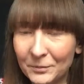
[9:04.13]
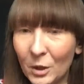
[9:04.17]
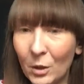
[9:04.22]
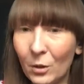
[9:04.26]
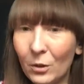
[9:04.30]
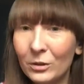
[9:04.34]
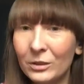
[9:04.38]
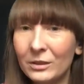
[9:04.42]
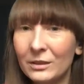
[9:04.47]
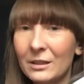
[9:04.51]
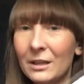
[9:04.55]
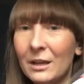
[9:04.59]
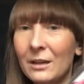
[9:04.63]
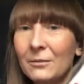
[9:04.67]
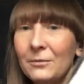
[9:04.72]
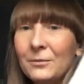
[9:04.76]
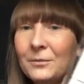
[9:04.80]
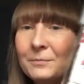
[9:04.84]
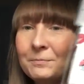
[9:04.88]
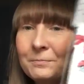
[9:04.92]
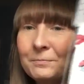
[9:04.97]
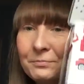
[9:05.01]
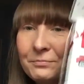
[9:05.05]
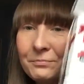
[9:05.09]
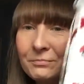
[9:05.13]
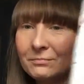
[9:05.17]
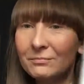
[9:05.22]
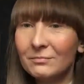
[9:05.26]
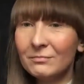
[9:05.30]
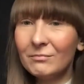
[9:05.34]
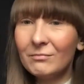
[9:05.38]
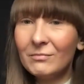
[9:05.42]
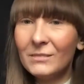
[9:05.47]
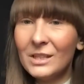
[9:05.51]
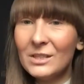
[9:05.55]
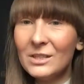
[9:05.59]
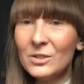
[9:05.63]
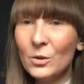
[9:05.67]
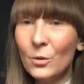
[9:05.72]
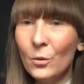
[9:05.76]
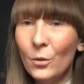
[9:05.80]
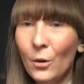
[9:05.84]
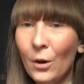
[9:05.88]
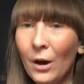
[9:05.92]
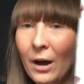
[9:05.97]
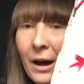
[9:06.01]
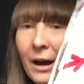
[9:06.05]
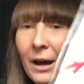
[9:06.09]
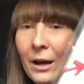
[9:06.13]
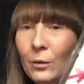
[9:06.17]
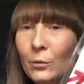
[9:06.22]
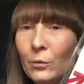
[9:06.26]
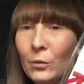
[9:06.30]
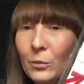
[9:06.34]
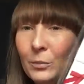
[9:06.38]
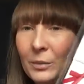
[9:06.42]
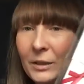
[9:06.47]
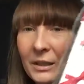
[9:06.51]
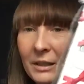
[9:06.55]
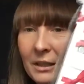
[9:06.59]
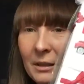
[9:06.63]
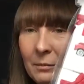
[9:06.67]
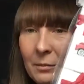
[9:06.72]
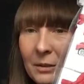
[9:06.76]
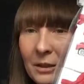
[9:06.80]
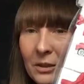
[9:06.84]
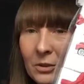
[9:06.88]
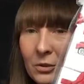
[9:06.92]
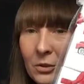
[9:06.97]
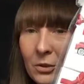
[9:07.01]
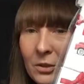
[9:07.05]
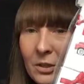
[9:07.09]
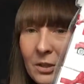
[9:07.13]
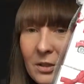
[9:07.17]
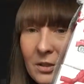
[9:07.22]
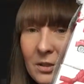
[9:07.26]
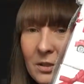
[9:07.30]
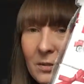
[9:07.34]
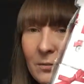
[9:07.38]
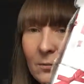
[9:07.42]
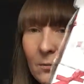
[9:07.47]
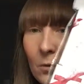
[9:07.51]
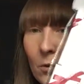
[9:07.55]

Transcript: old enough, so I will be keeping this